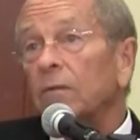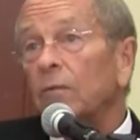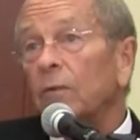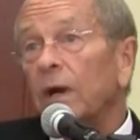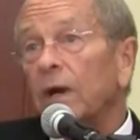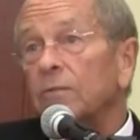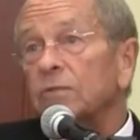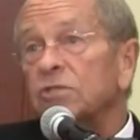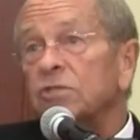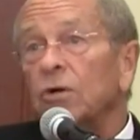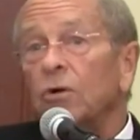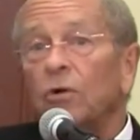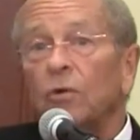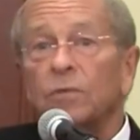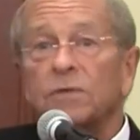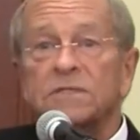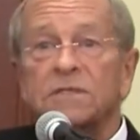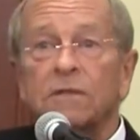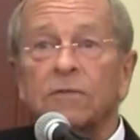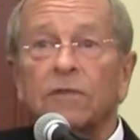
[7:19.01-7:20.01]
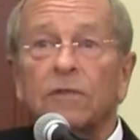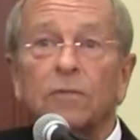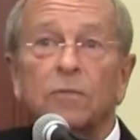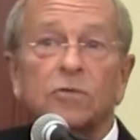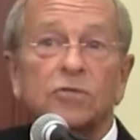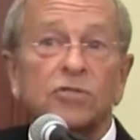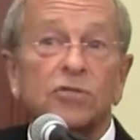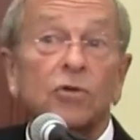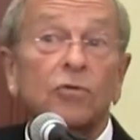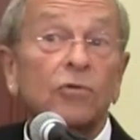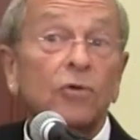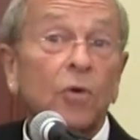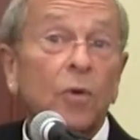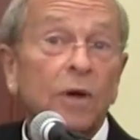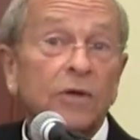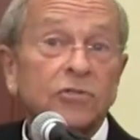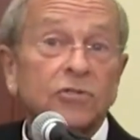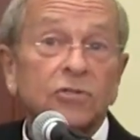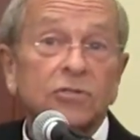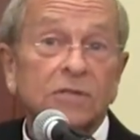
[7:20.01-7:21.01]
what I was told was that there were certain
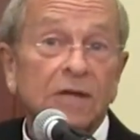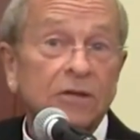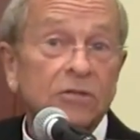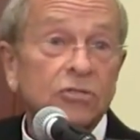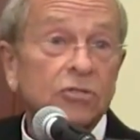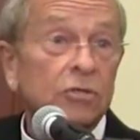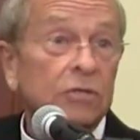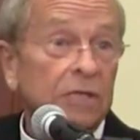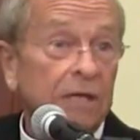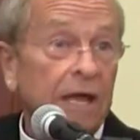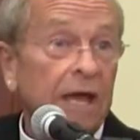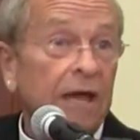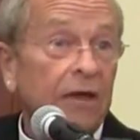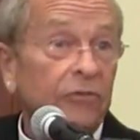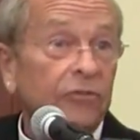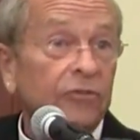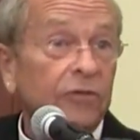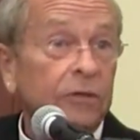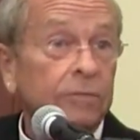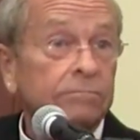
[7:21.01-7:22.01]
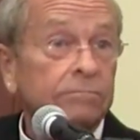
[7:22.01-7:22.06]
questions I shouldn't ask.